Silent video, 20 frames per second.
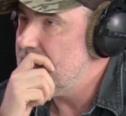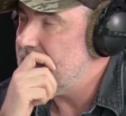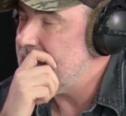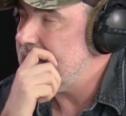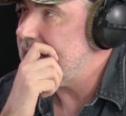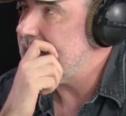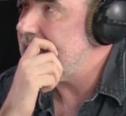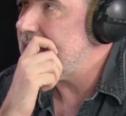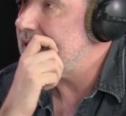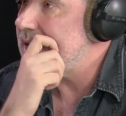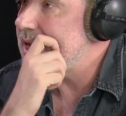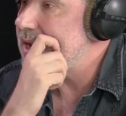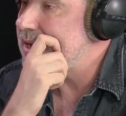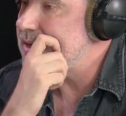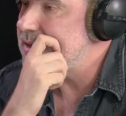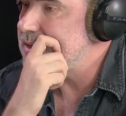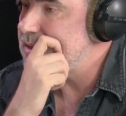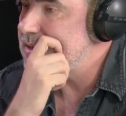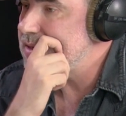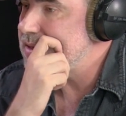
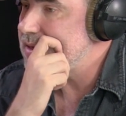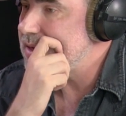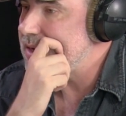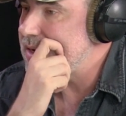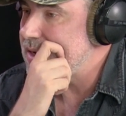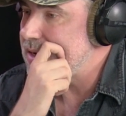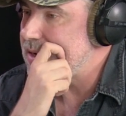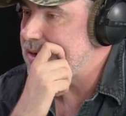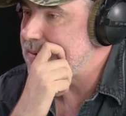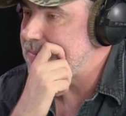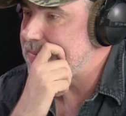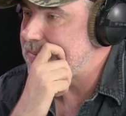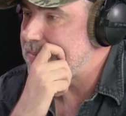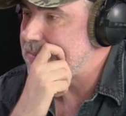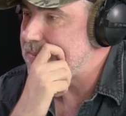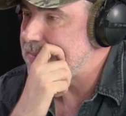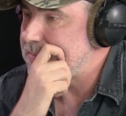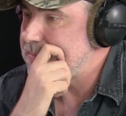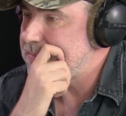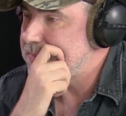and
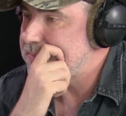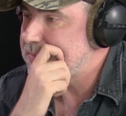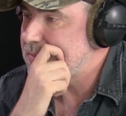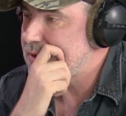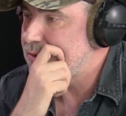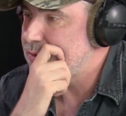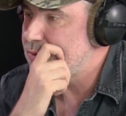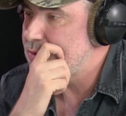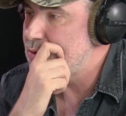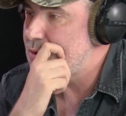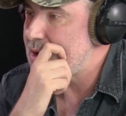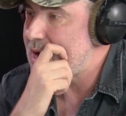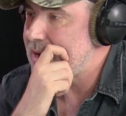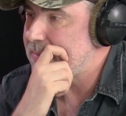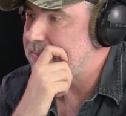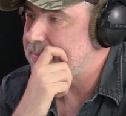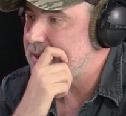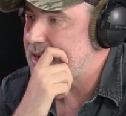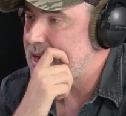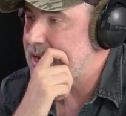grew
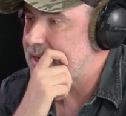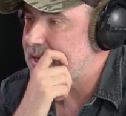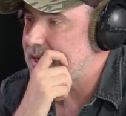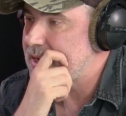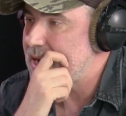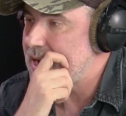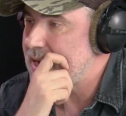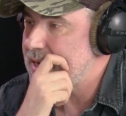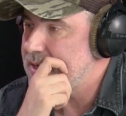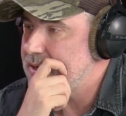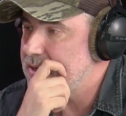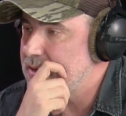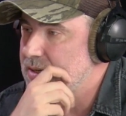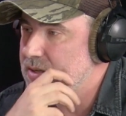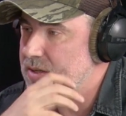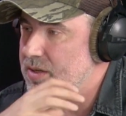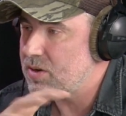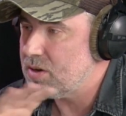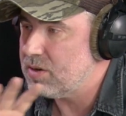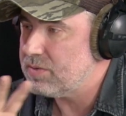up like kind
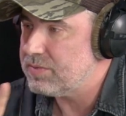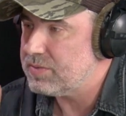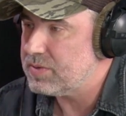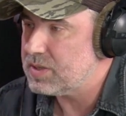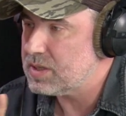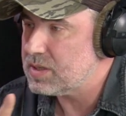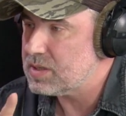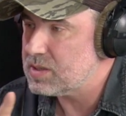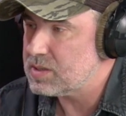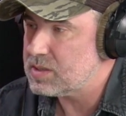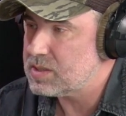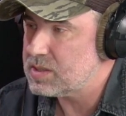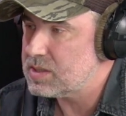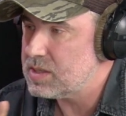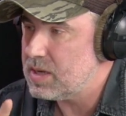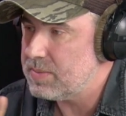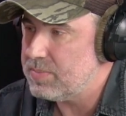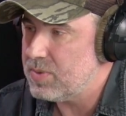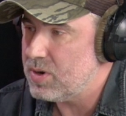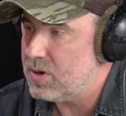of in a
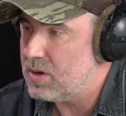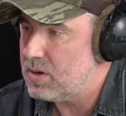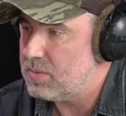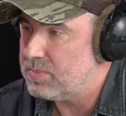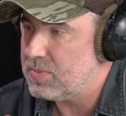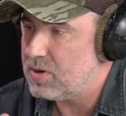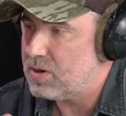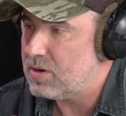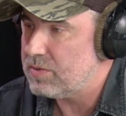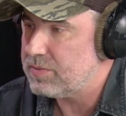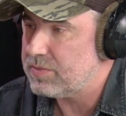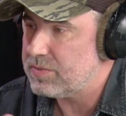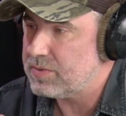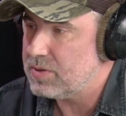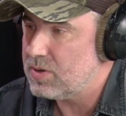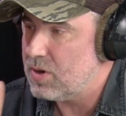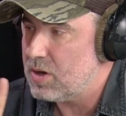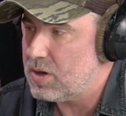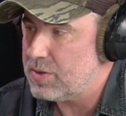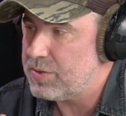suburb of
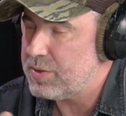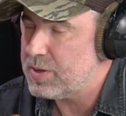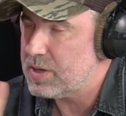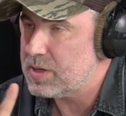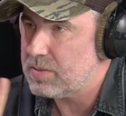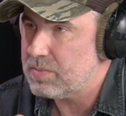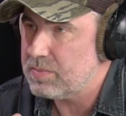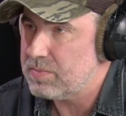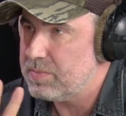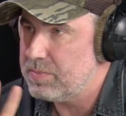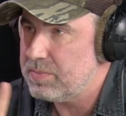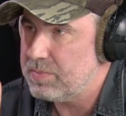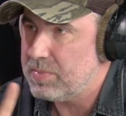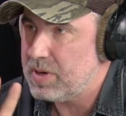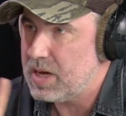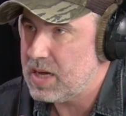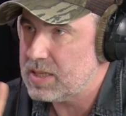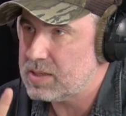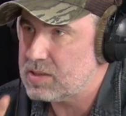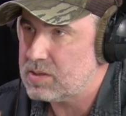northern
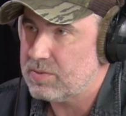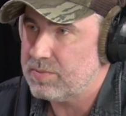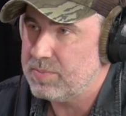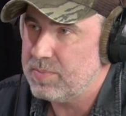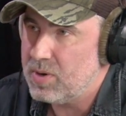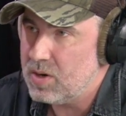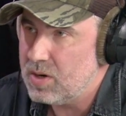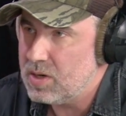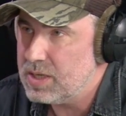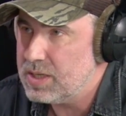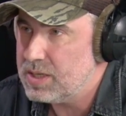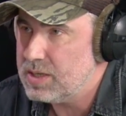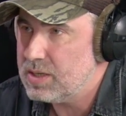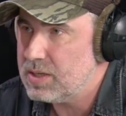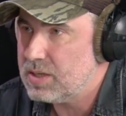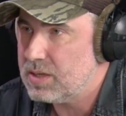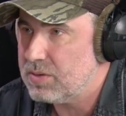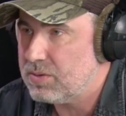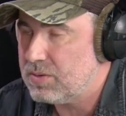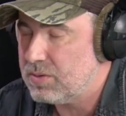parts of Berlin,
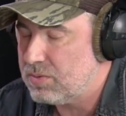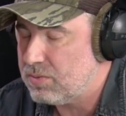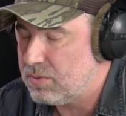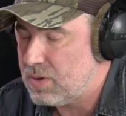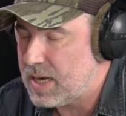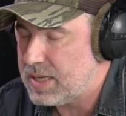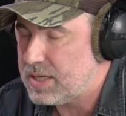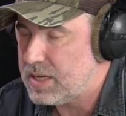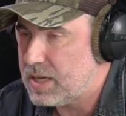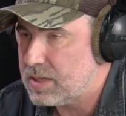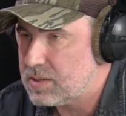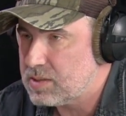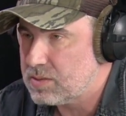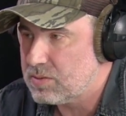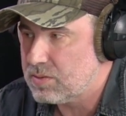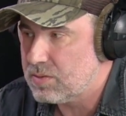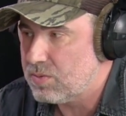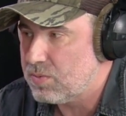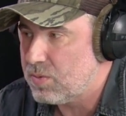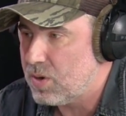right next
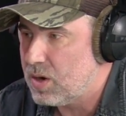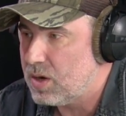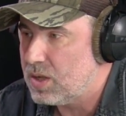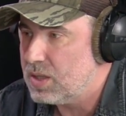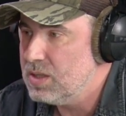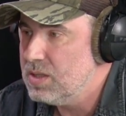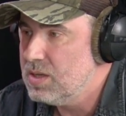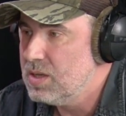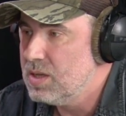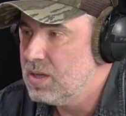to the wall.